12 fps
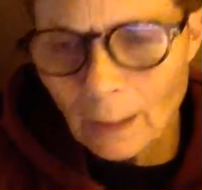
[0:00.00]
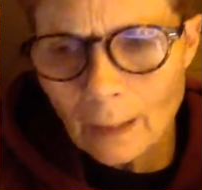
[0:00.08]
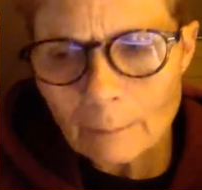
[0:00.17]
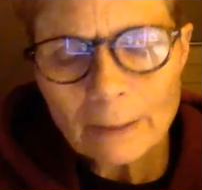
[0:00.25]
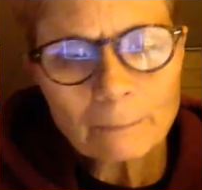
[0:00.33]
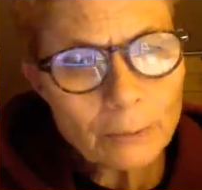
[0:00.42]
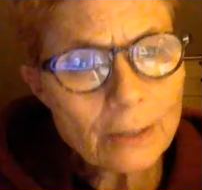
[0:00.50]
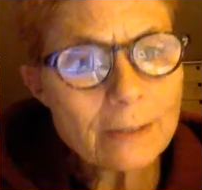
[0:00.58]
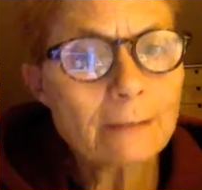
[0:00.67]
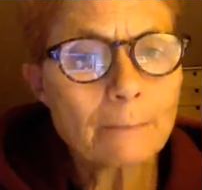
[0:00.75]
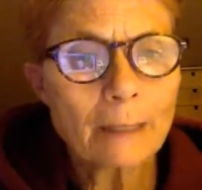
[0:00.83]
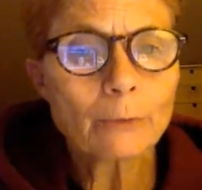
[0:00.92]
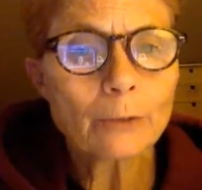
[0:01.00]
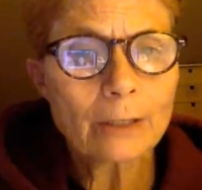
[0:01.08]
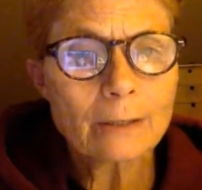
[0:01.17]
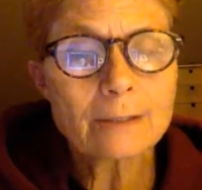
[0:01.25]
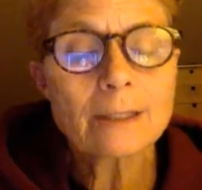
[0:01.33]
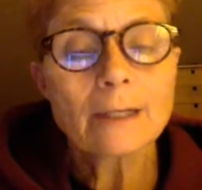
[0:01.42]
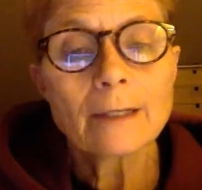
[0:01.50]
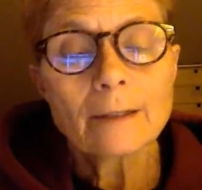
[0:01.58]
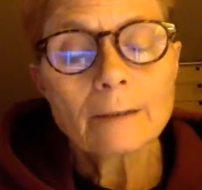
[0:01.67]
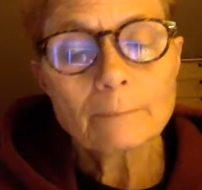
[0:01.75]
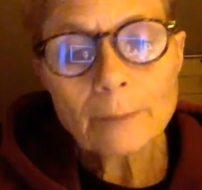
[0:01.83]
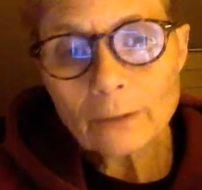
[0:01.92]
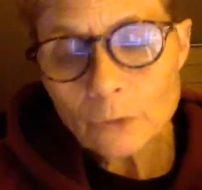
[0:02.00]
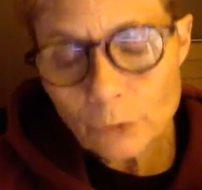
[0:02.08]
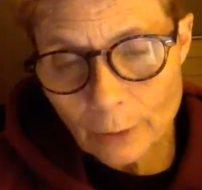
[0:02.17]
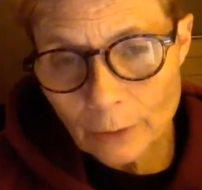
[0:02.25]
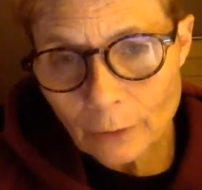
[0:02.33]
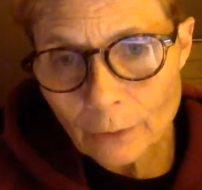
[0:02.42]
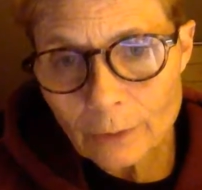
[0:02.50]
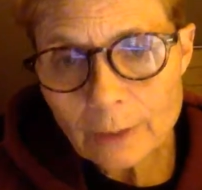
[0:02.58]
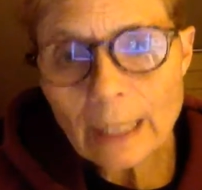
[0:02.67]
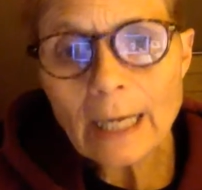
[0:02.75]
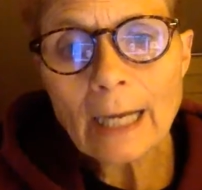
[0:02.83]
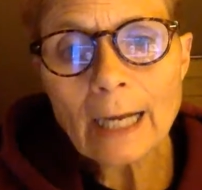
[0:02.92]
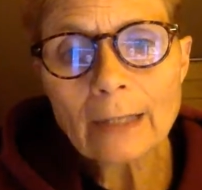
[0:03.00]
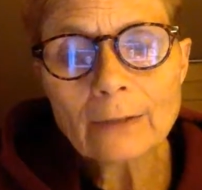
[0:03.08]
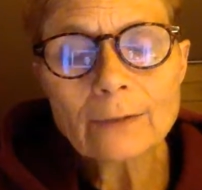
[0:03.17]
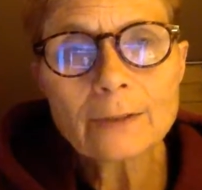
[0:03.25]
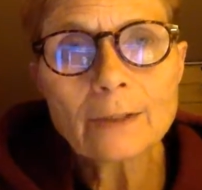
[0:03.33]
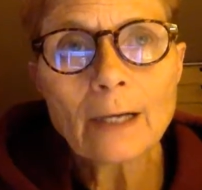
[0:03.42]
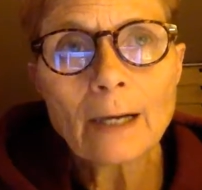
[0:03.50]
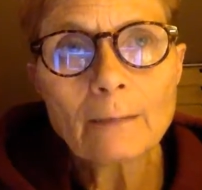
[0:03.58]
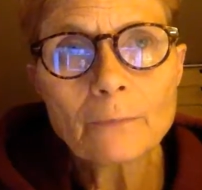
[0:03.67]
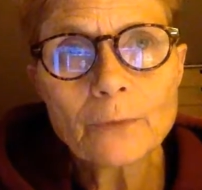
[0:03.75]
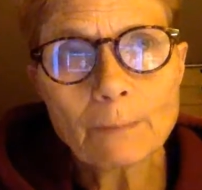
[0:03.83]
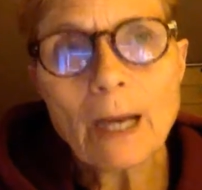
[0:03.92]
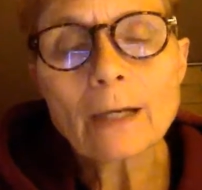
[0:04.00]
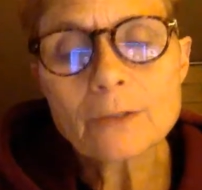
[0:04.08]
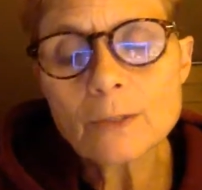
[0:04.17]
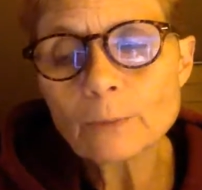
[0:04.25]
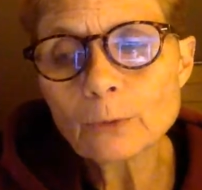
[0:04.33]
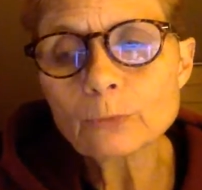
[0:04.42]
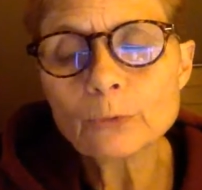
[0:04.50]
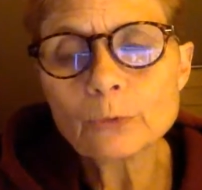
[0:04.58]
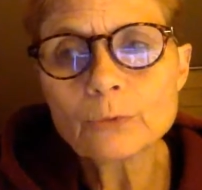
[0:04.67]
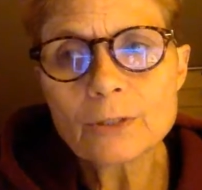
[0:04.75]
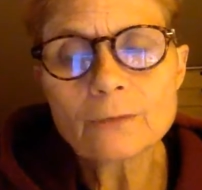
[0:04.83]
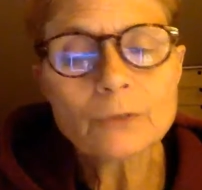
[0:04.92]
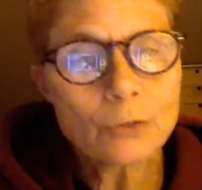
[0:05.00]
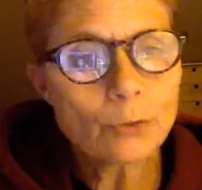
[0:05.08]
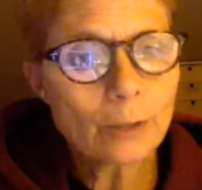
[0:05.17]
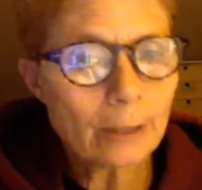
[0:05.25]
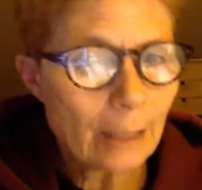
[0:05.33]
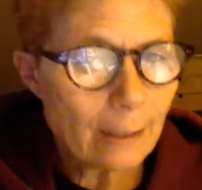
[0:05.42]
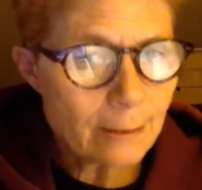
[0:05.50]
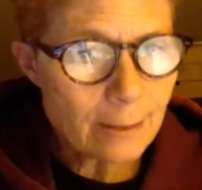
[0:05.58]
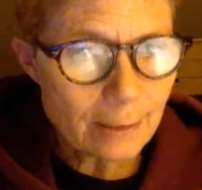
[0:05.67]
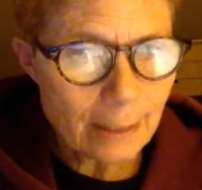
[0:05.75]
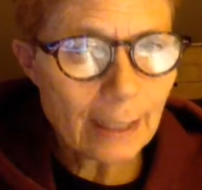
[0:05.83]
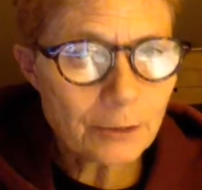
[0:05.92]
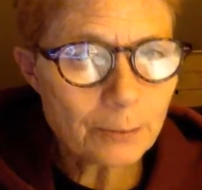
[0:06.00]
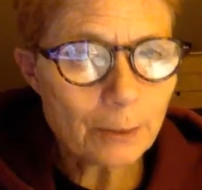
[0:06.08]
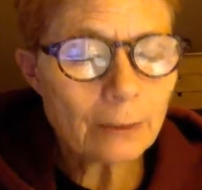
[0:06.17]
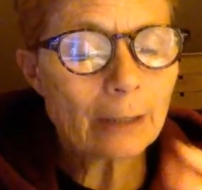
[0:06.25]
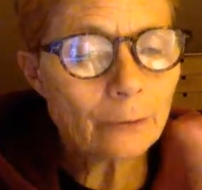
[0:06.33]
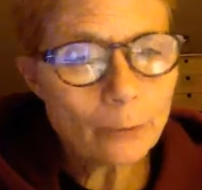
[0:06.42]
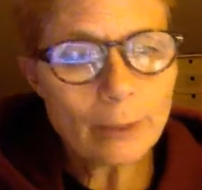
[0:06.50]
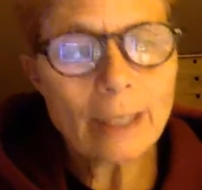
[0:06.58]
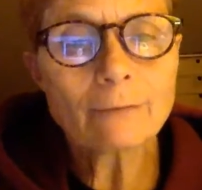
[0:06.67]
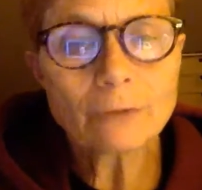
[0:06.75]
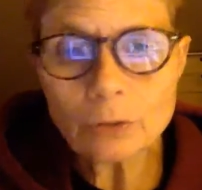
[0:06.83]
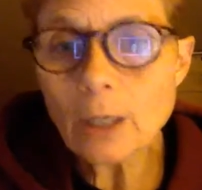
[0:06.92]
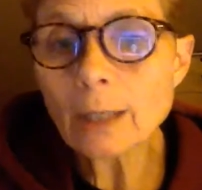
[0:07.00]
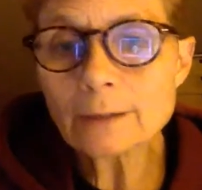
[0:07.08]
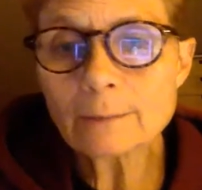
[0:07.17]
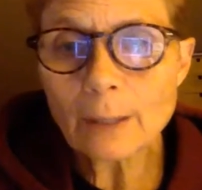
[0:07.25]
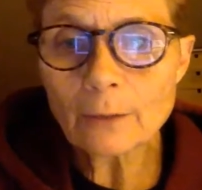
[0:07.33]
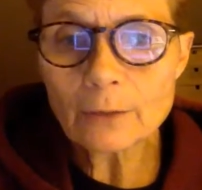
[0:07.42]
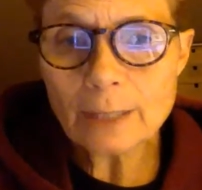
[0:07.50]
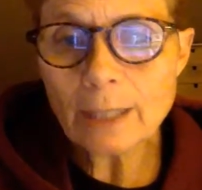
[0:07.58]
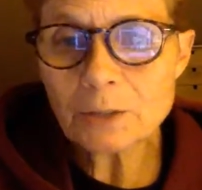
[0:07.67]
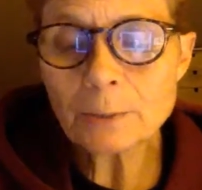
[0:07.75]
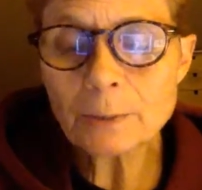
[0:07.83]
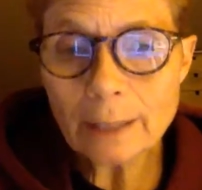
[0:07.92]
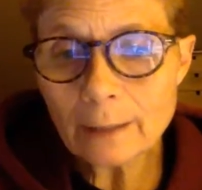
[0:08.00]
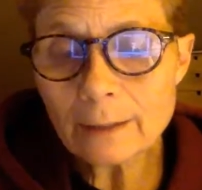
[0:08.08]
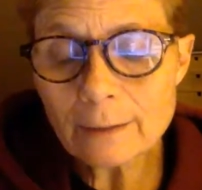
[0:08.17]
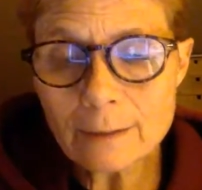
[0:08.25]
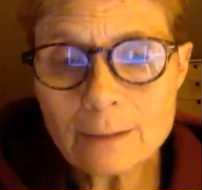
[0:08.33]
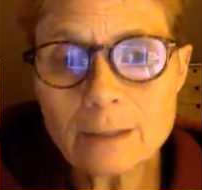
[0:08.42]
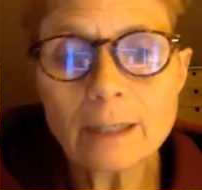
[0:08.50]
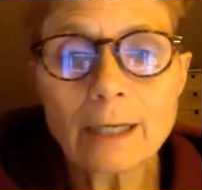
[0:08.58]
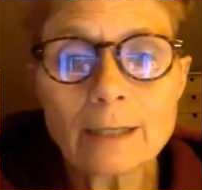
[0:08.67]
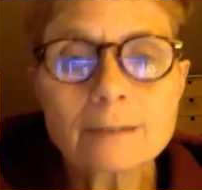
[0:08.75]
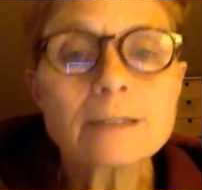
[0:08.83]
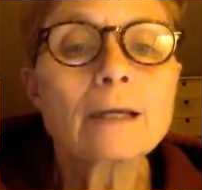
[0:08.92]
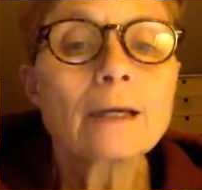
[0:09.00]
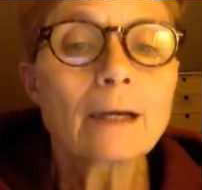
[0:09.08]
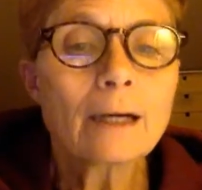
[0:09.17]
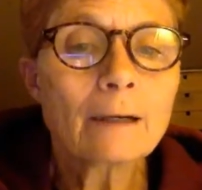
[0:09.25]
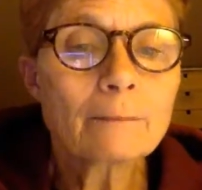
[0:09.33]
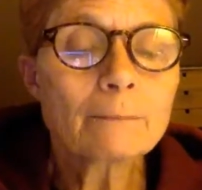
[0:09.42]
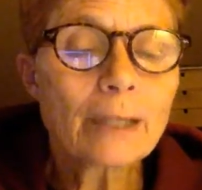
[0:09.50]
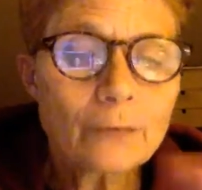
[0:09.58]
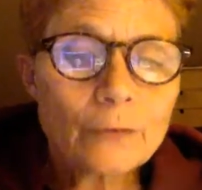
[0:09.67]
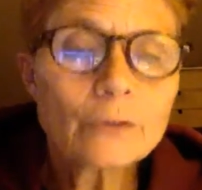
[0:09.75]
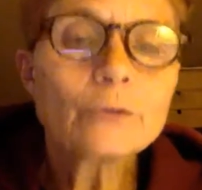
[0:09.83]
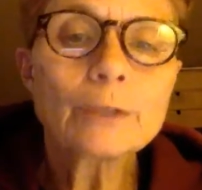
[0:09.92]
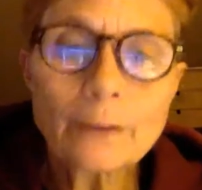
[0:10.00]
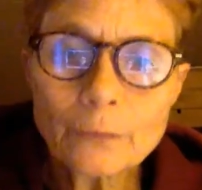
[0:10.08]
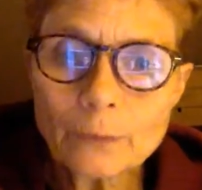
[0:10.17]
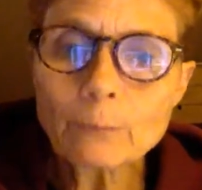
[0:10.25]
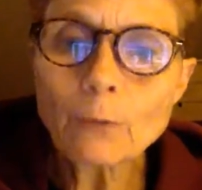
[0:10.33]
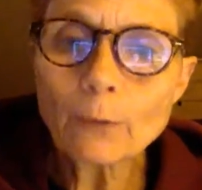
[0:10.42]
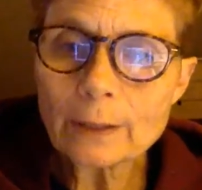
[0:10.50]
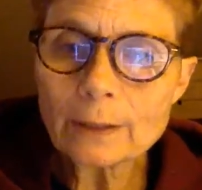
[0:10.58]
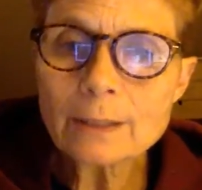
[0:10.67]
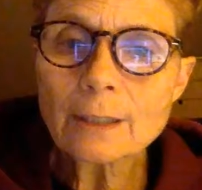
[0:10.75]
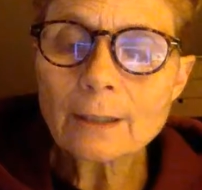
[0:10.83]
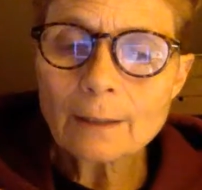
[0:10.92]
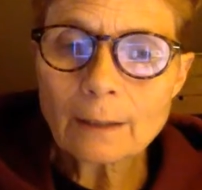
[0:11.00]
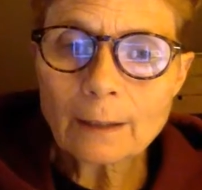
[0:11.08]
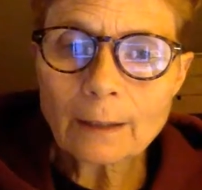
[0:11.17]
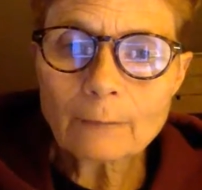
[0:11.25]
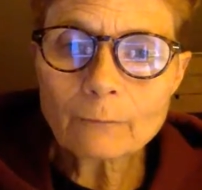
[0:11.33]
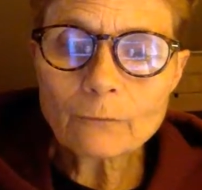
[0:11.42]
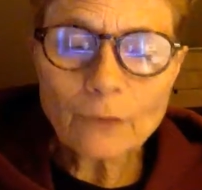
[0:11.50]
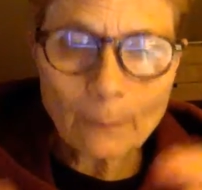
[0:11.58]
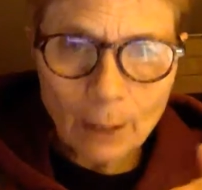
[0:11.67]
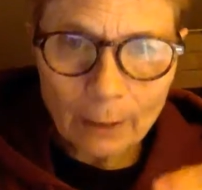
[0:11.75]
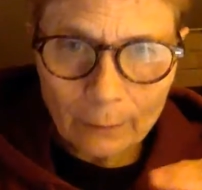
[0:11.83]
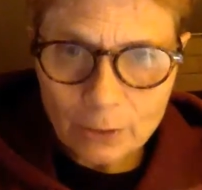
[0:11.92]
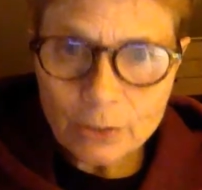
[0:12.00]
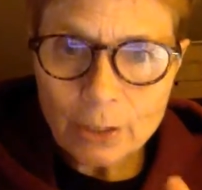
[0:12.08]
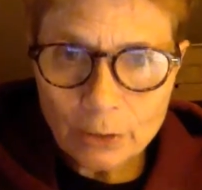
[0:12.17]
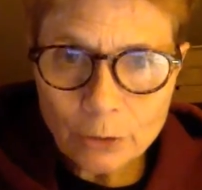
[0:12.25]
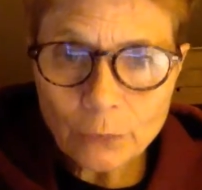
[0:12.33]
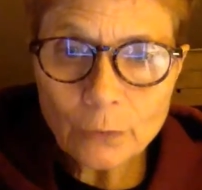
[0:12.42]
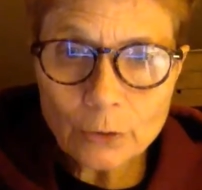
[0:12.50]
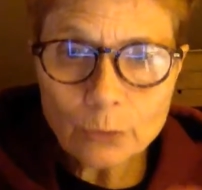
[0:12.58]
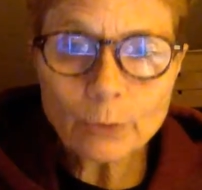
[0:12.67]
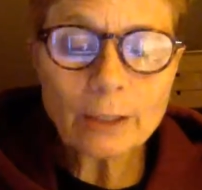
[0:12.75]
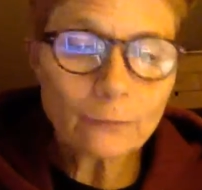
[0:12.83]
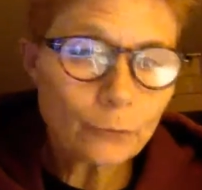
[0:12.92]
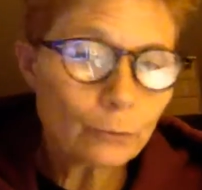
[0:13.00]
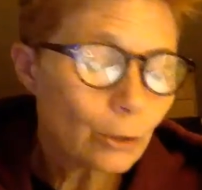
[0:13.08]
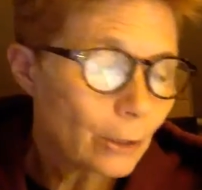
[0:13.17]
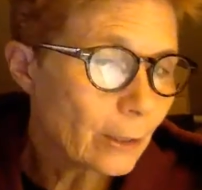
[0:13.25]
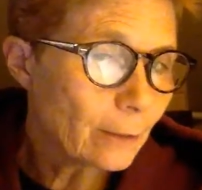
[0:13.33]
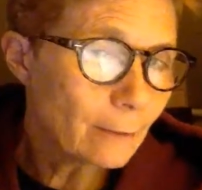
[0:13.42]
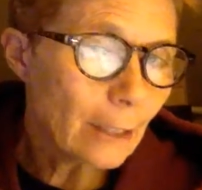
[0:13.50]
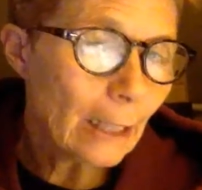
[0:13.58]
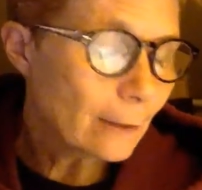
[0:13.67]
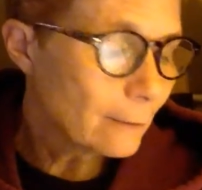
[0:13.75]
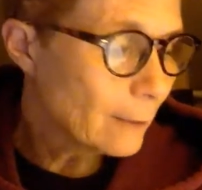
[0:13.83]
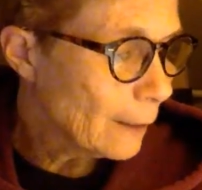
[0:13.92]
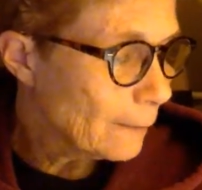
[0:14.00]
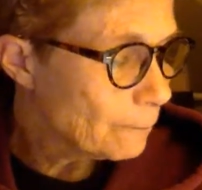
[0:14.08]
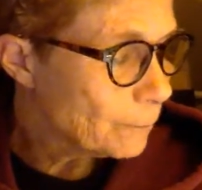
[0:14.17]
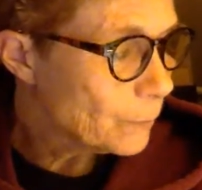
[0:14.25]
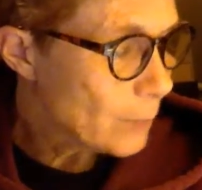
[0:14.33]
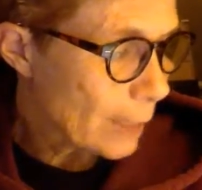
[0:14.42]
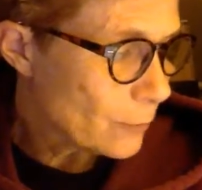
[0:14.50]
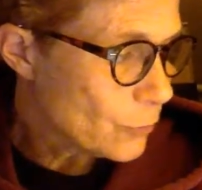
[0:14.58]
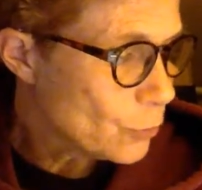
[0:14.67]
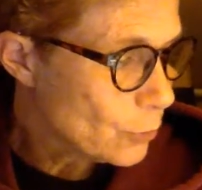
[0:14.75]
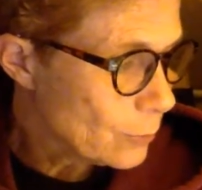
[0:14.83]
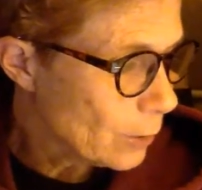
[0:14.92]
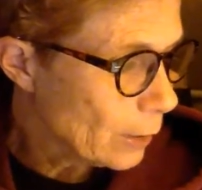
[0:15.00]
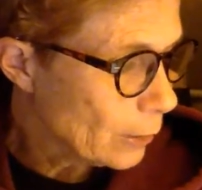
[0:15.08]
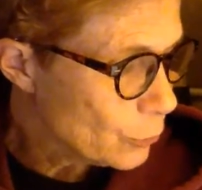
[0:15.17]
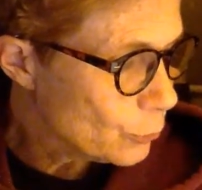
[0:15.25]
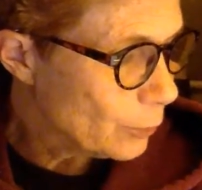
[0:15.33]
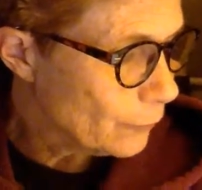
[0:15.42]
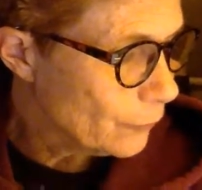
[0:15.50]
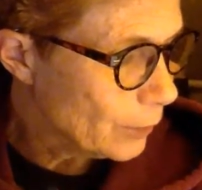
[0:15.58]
implicit memories being triggered and the possible roots of disorganized attachment. I know we haven't talked about attachment yet in this class, but I think you'll get the point from our discussion this week if you look at Dan's short